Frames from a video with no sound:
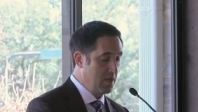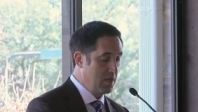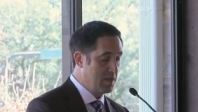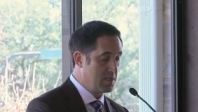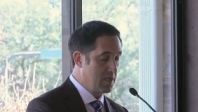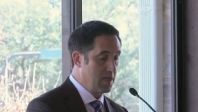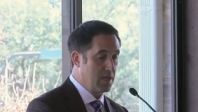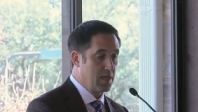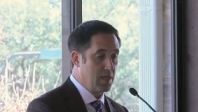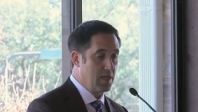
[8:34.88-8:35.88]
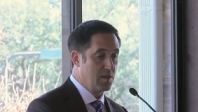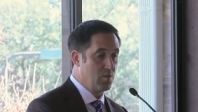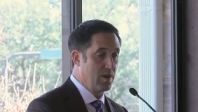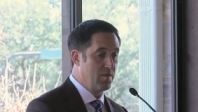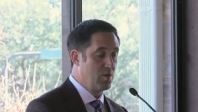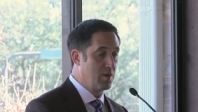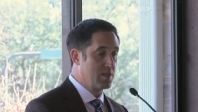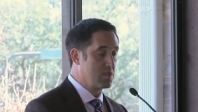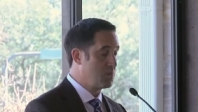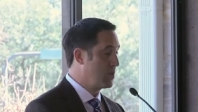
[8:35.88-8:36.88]
is that in the revenue
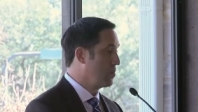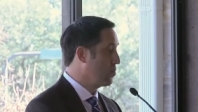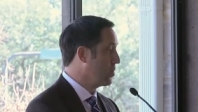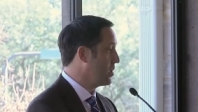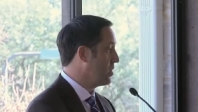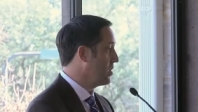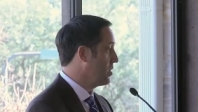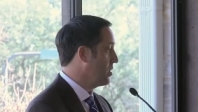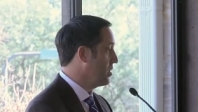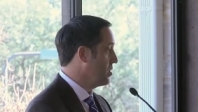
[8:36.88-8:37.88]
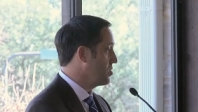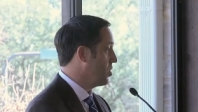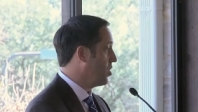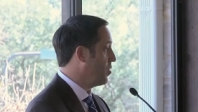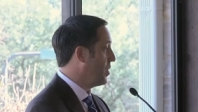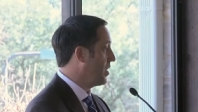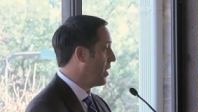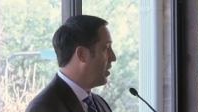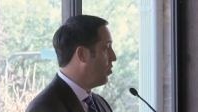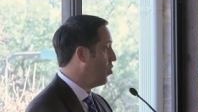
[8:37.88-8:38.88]
estimate, we talk about
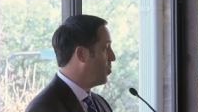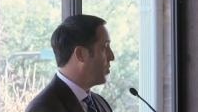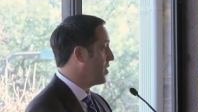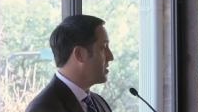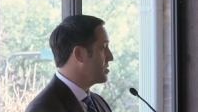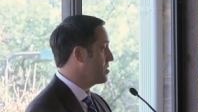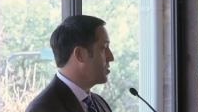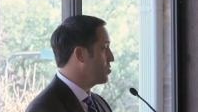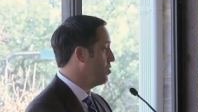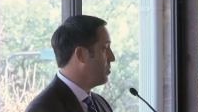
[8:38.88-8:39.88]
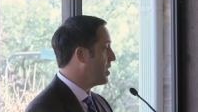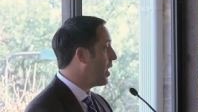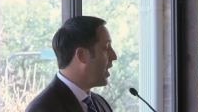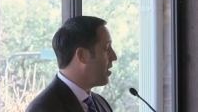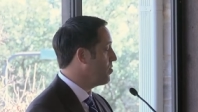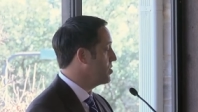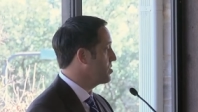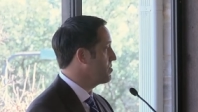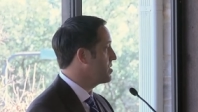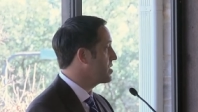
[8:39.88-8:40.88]
how oil prices will be average
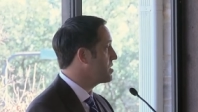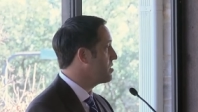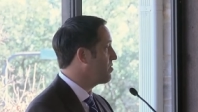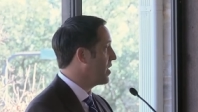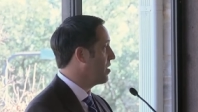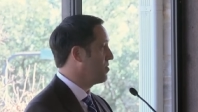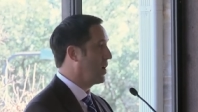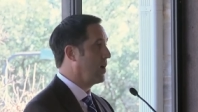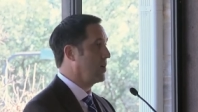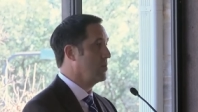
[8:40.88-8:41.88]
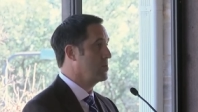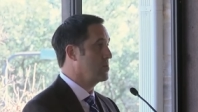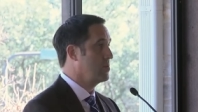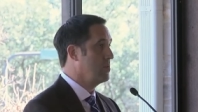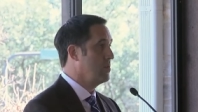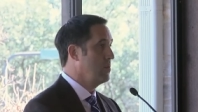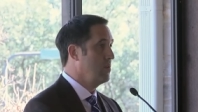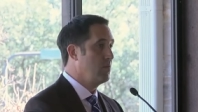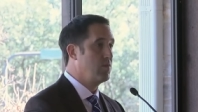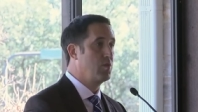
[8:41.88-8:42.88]
of sixty-five dollars
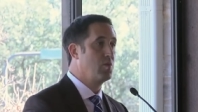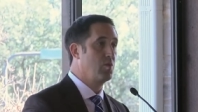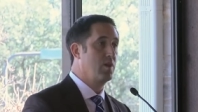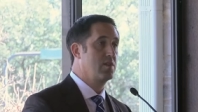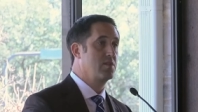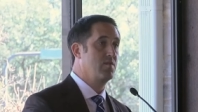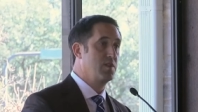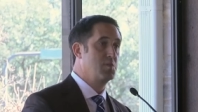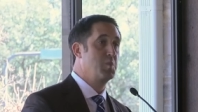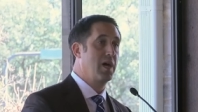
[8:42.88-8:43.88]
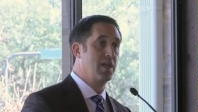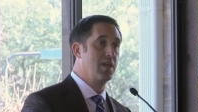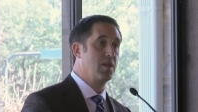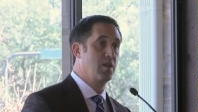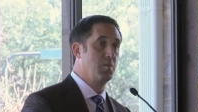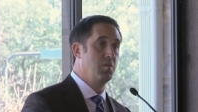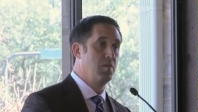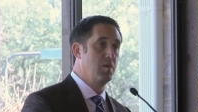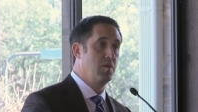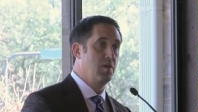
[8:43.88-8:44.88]
through the rest of this biennium,
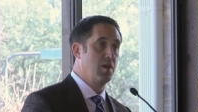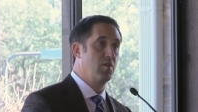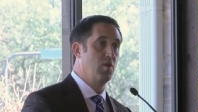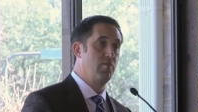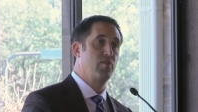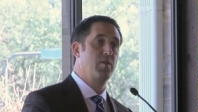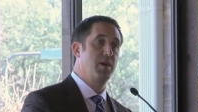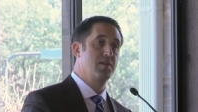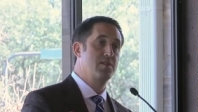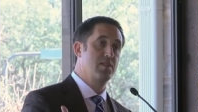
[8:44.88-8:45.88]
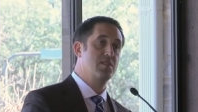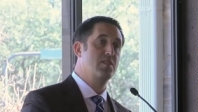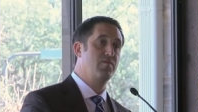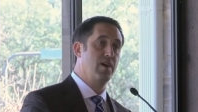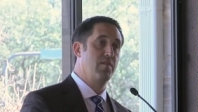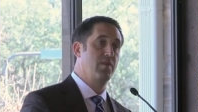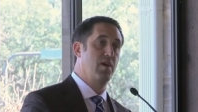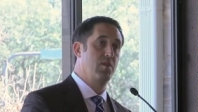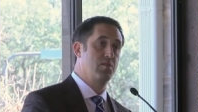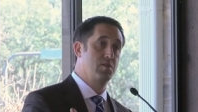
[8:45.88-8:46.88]
and roughly about sixty-five
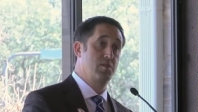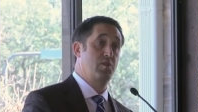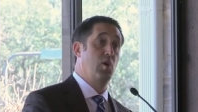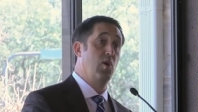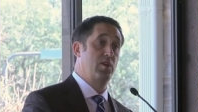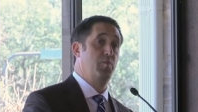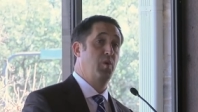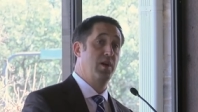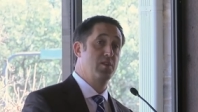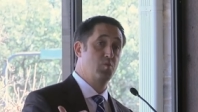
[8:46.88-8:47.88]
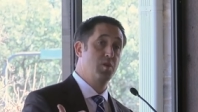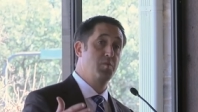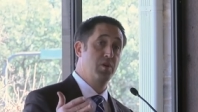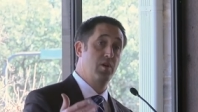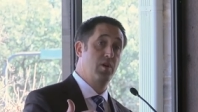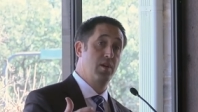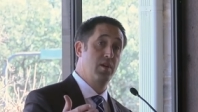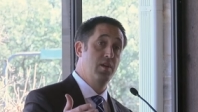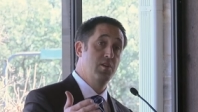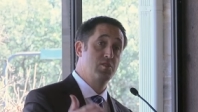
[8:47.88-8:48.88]
dollars is the target price we put on it
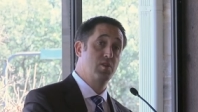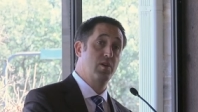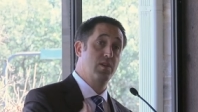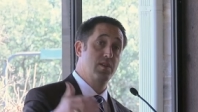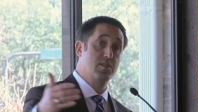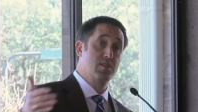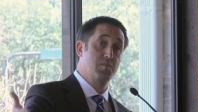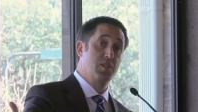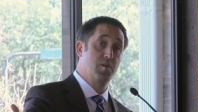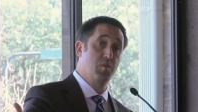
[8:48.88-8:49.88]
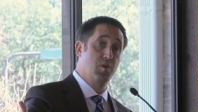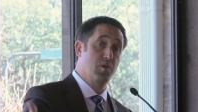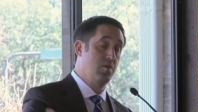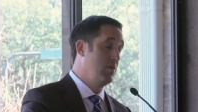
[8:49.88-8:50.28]
starting in September